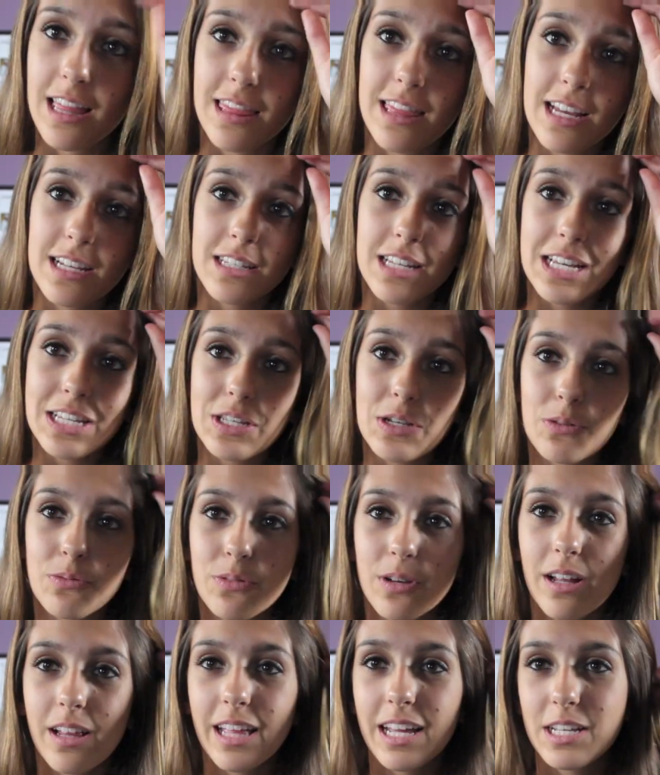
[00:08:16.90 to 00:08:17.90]
This is a
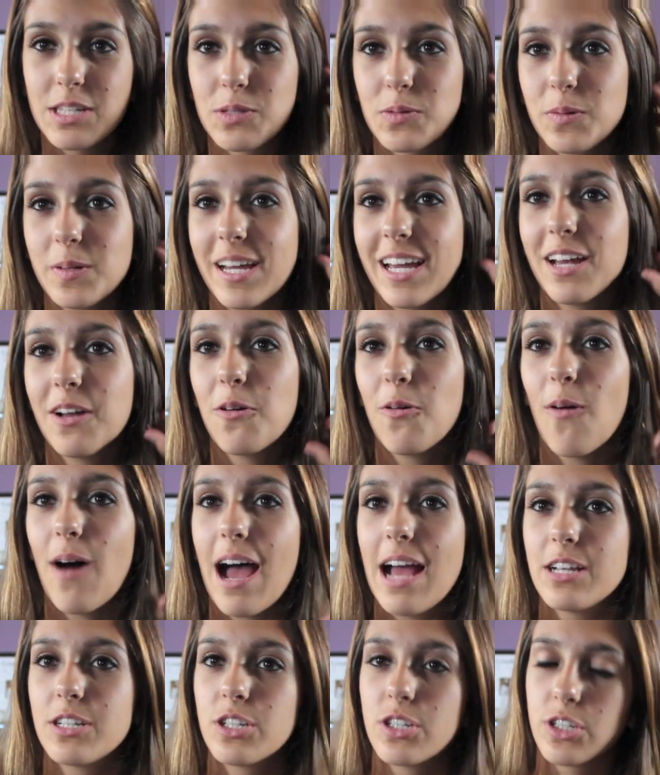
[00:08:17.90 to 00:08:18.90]
really sweet
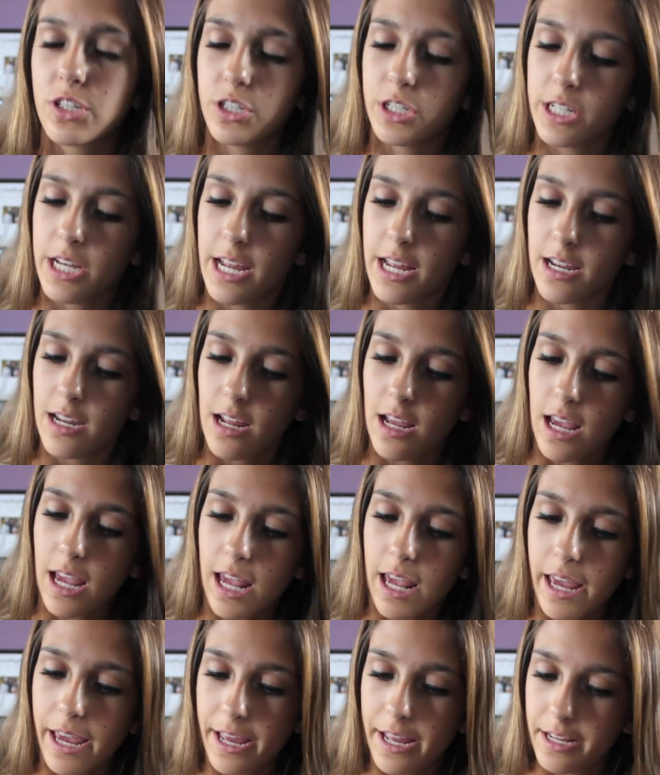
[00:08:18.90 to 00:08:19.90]
question,
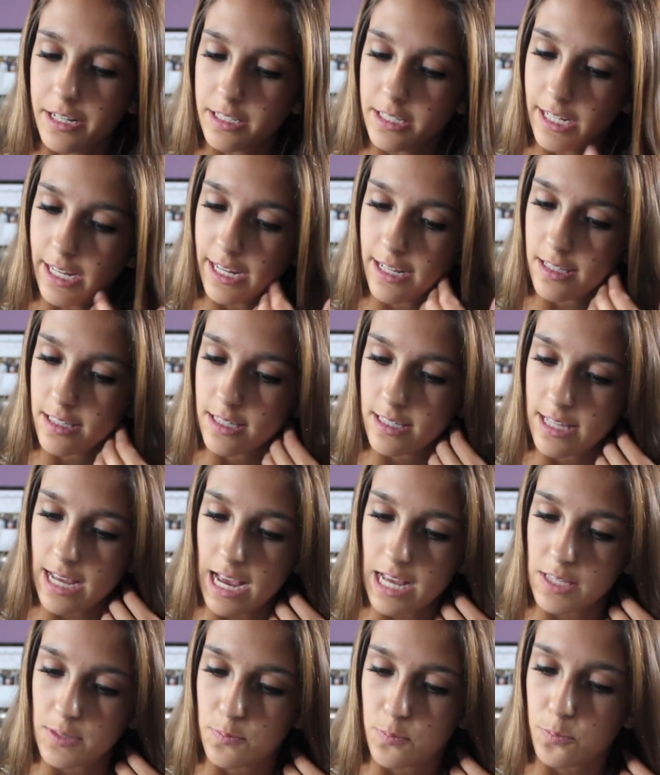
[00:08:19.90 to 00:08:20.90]
and it
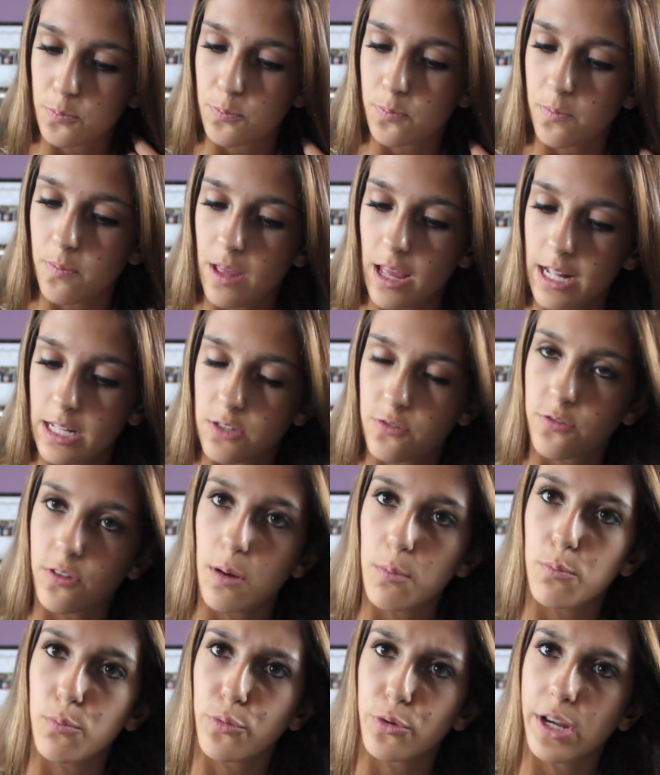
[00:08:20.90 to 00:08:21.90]
says, it's
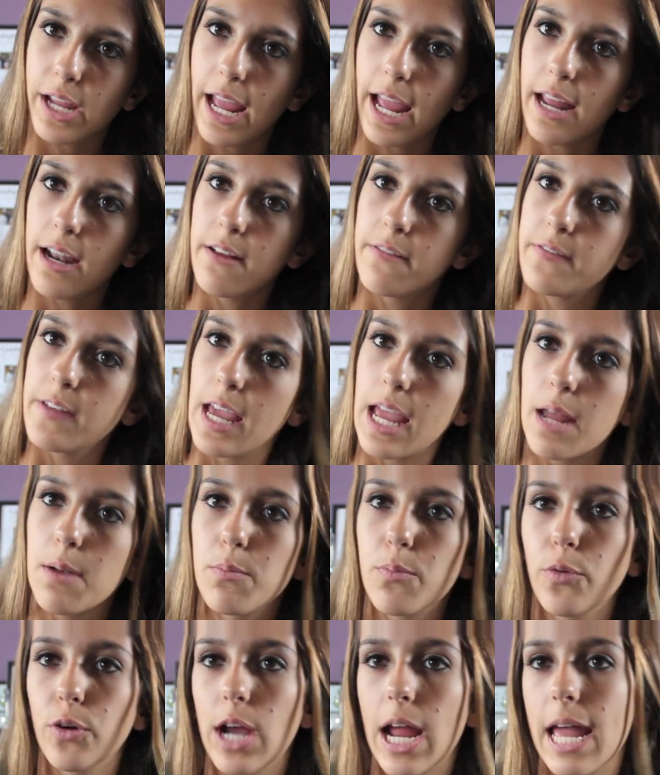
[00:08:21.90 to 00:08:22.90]
from Brianna
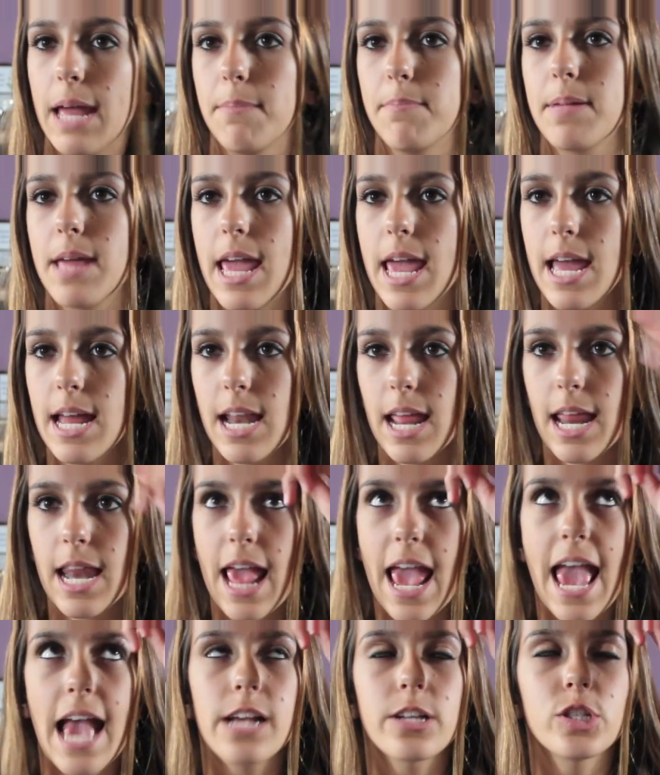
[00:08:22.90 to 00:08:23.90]
Van Braban,
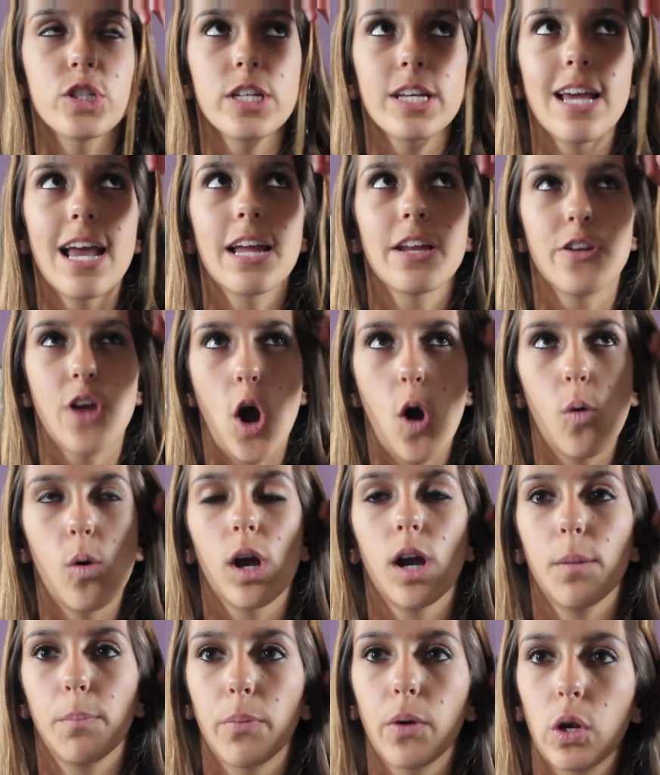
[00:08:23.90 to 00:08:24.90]
and actually I know
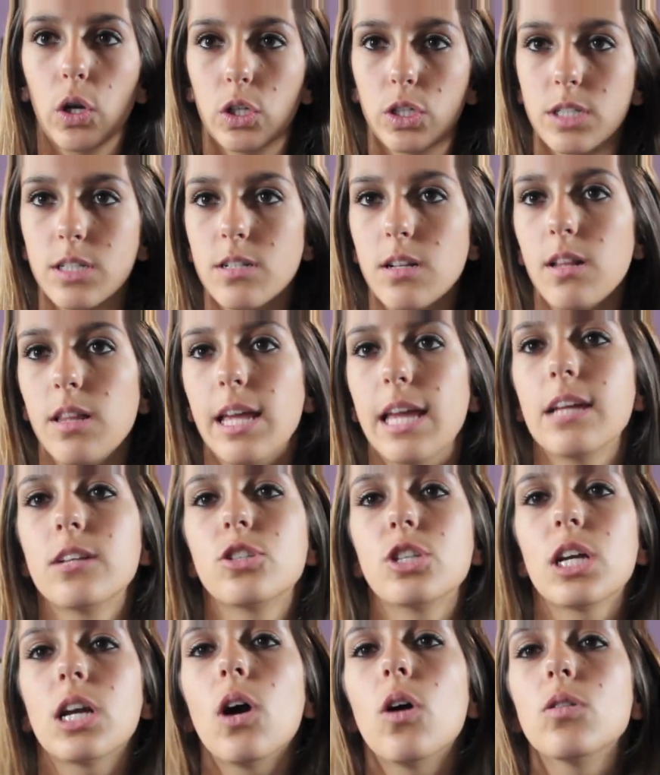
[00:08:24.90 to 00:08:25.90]
her personally.
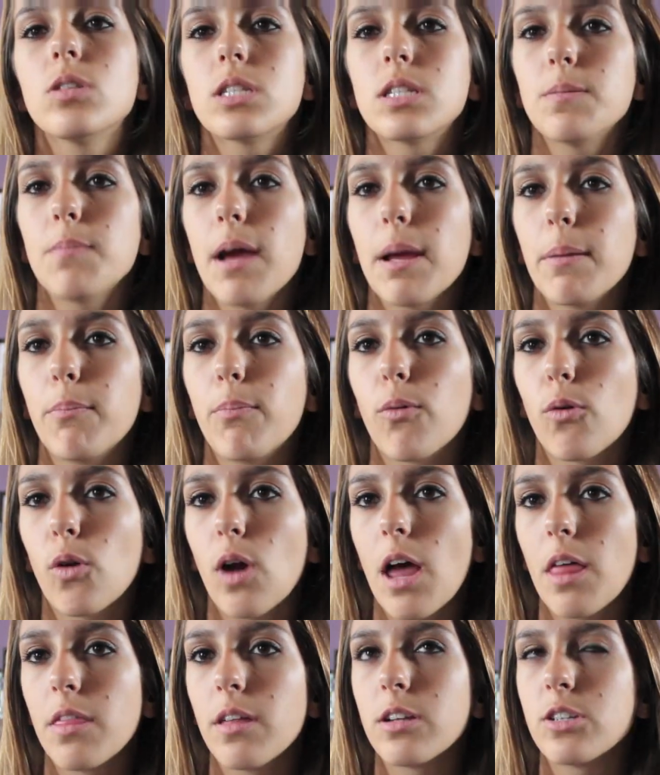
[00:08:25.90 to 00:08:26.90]
She goes to my
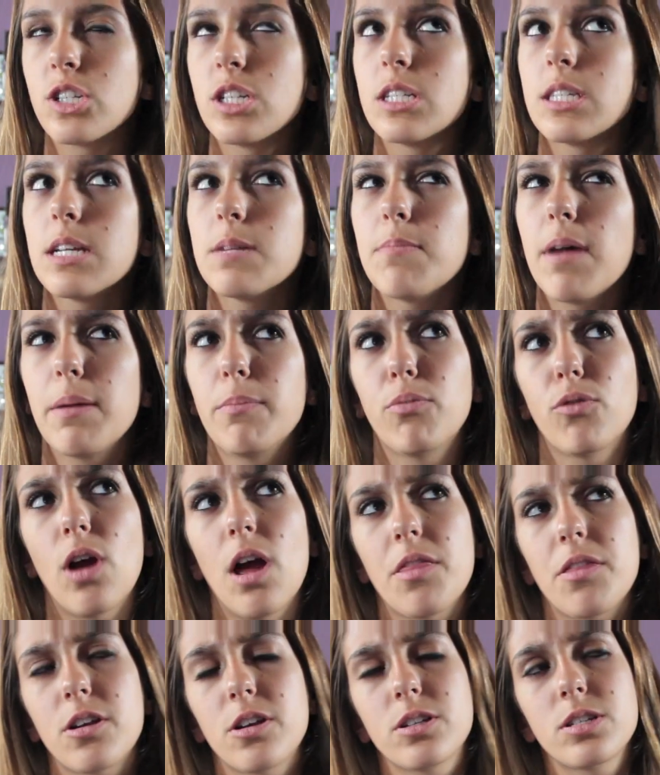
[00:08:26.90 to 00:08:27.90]
brother, she's in my
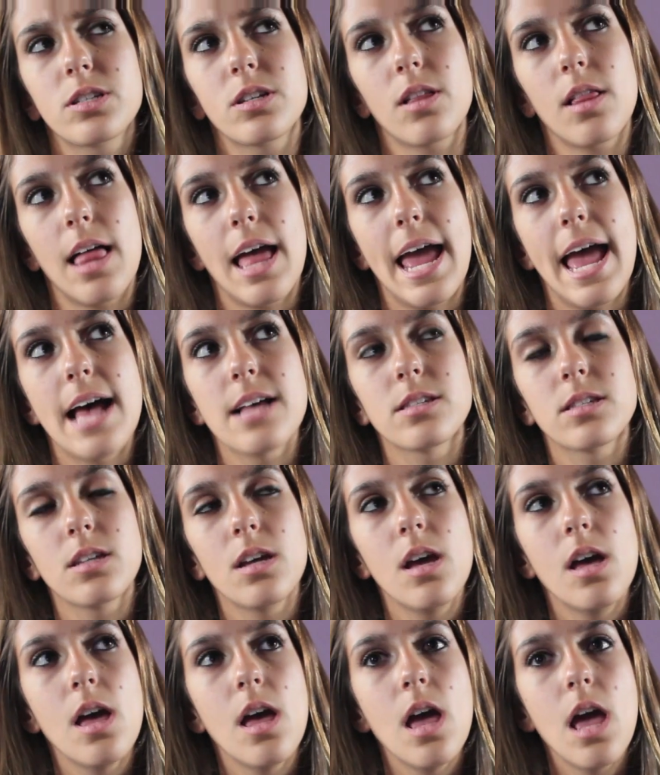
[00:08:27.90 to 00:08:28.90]
brother's class,
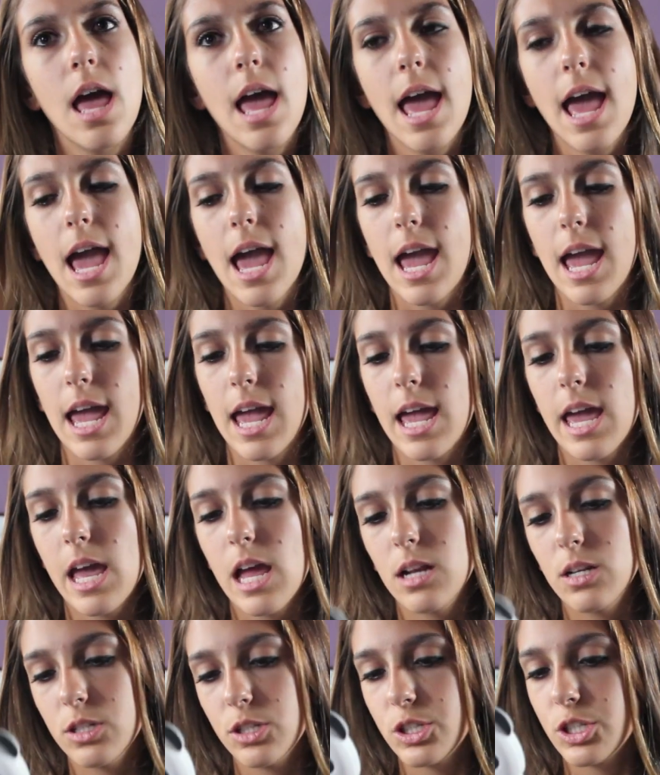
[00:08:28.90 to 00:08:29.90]

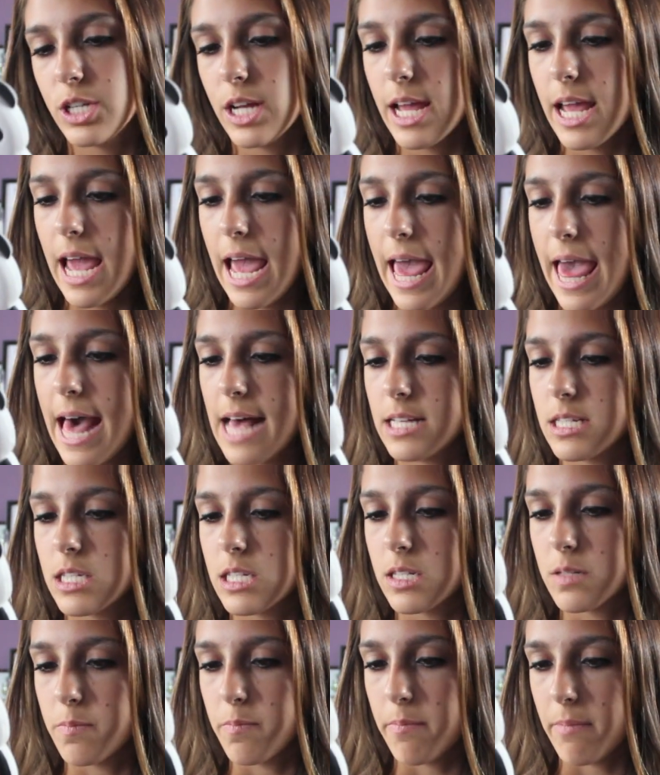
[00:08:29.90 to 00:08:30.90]
and she
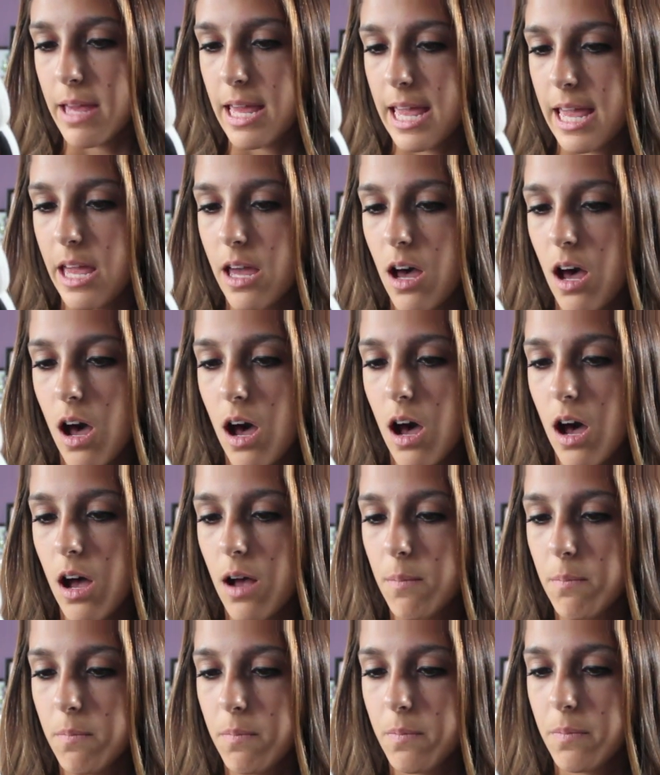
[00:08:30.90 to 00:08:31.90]
asked me,
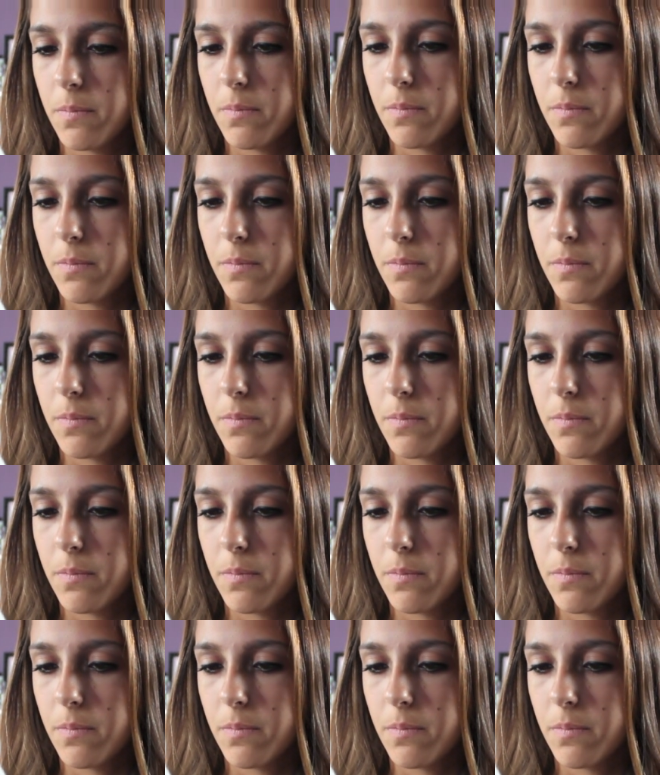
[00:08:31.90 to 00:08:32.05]
um,